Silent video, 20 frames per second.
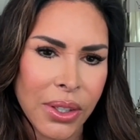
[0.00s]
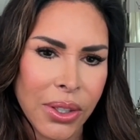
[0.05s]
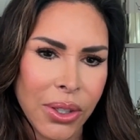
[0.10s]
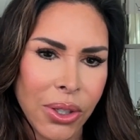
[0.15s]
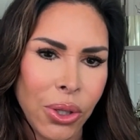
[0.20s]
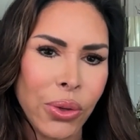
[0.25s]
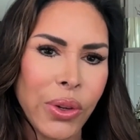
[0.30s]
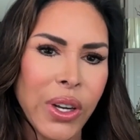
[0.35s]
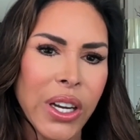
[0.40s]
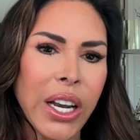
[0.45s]

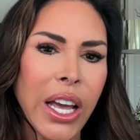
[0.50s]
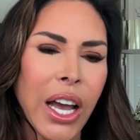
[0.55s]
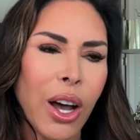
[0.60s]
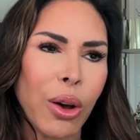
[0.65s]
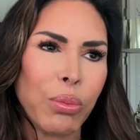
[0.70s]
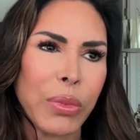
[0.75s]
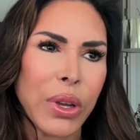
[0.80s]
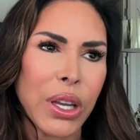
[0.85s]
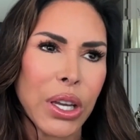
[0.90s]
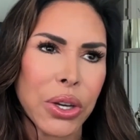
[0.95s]
Who can help
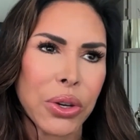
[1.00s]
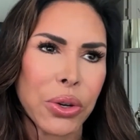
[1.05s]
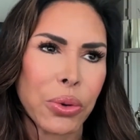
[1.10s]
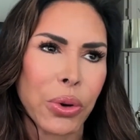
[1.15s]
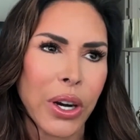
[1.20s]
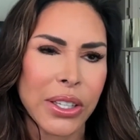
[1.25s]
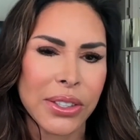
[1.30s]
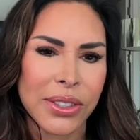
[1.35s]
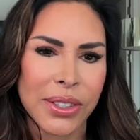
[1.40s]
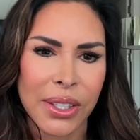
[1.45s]
me
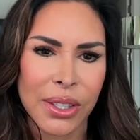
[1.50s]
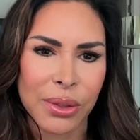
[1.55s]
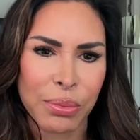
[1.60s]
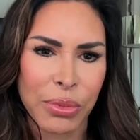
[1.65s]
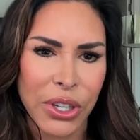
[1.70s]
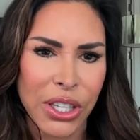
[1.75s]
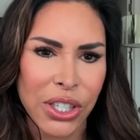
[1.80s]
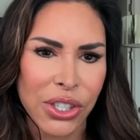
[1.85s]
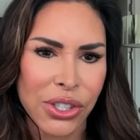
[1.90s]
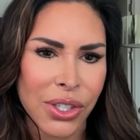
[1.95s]
cross this
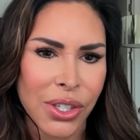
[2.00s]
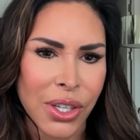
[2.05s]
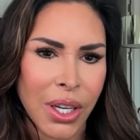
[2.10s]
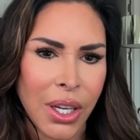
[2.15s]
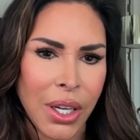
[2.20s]
bridge?